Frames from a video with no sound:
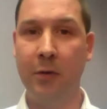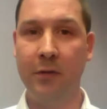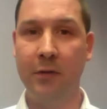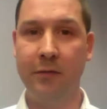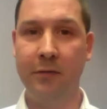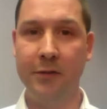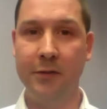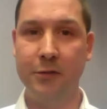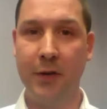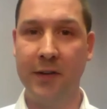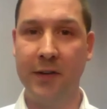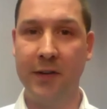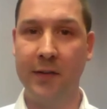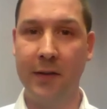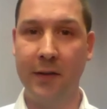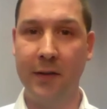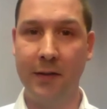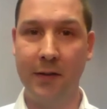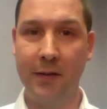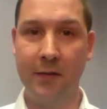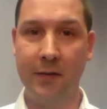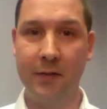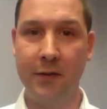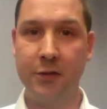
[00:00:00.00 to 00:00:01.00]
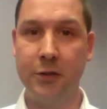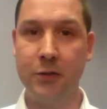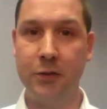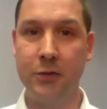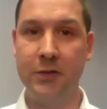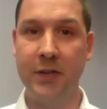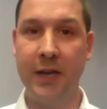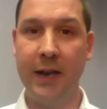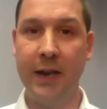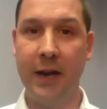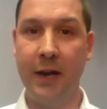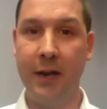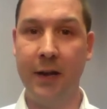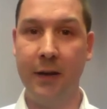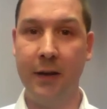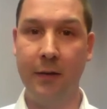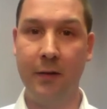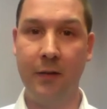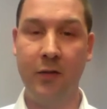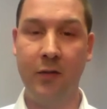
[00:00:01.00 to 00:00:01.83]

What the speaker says: of addressing these issues head on,